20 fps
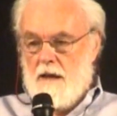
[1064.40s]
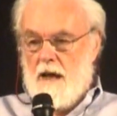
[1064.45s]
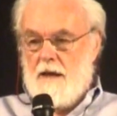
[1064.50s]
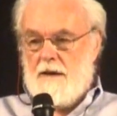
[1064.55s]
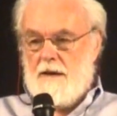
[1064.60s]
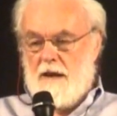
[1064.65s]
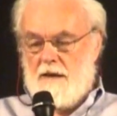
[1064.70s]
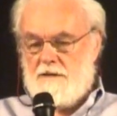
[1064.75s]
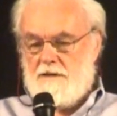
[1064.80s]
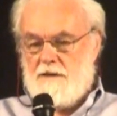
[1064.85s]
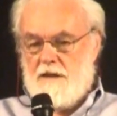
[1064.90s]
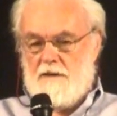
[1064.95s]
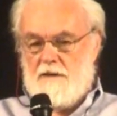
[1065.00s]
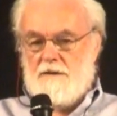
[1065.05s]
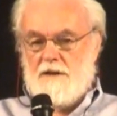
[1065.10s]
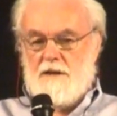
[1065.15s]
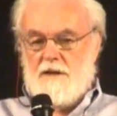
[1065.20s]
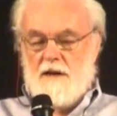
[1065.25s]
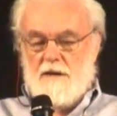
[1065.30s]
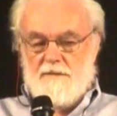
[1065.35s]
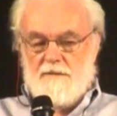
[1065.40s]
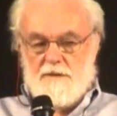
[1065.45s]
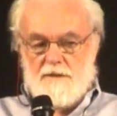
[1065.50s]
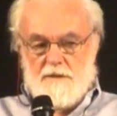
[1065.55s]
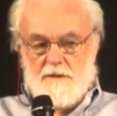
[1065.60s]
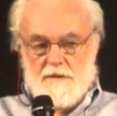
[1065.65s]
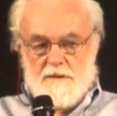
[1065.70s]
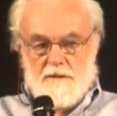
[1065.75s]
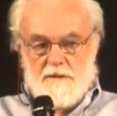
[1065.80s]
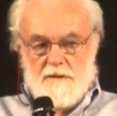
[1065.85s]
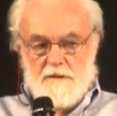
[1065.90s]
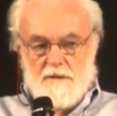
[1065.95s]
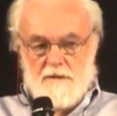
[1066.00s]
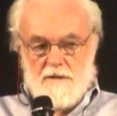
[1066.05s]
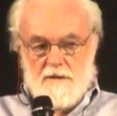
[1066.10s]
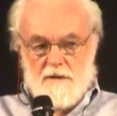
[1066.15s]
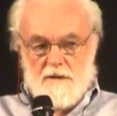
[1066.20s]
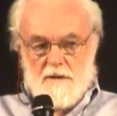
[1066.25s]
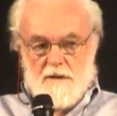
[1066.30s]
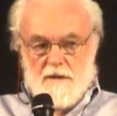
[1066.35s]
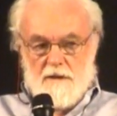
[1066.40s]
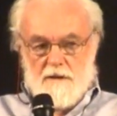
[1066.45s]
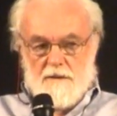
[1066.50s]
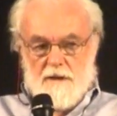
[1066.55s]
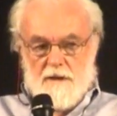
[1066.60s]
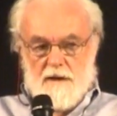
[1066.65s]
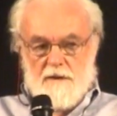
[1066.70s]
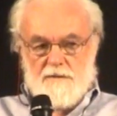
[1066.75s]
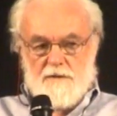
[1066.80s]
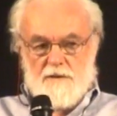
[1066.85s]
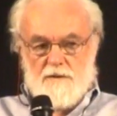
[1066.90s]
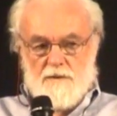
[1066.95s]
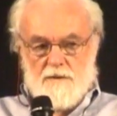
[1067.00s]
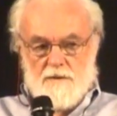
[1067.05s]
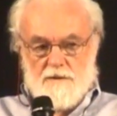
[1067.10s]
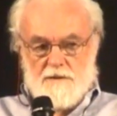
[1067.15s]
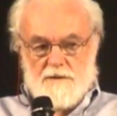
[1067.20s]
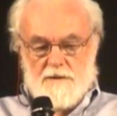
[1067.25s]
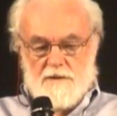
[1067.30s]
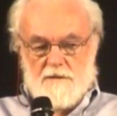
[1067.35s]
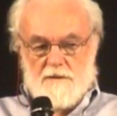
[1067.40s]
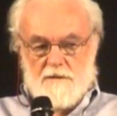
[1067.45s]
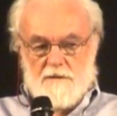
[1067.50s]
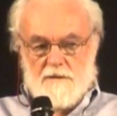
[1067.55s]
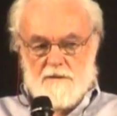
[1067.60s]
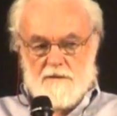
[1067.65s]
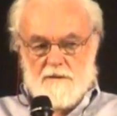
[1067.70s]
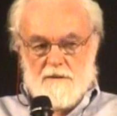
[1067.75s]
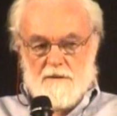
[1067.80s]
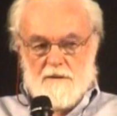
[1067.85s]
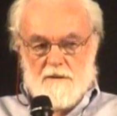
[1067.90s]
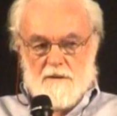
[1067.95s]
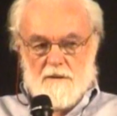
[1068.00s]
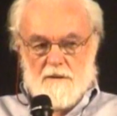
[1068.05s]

And as they recovered, they of course